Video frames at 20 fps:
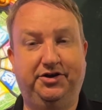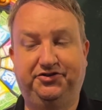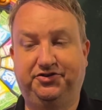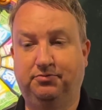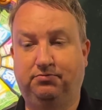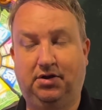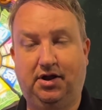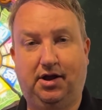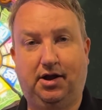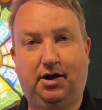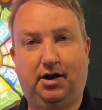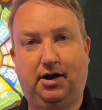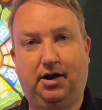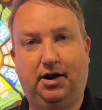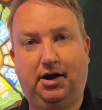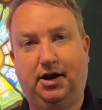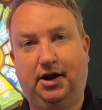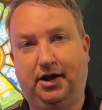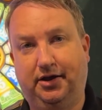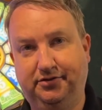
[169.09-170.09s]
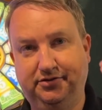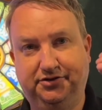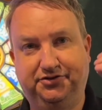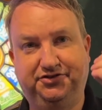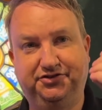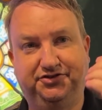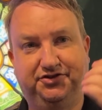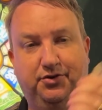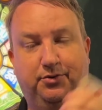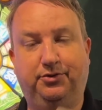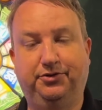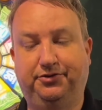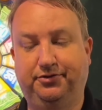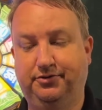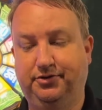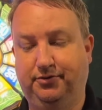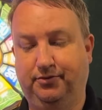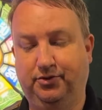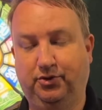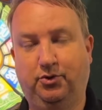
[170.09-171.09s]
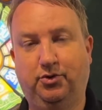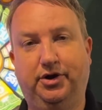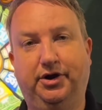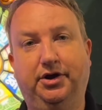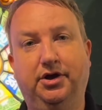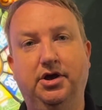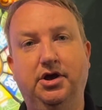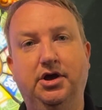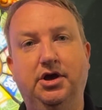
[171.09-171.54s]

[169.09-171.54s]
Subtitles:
So blah, it's just going through it real quick.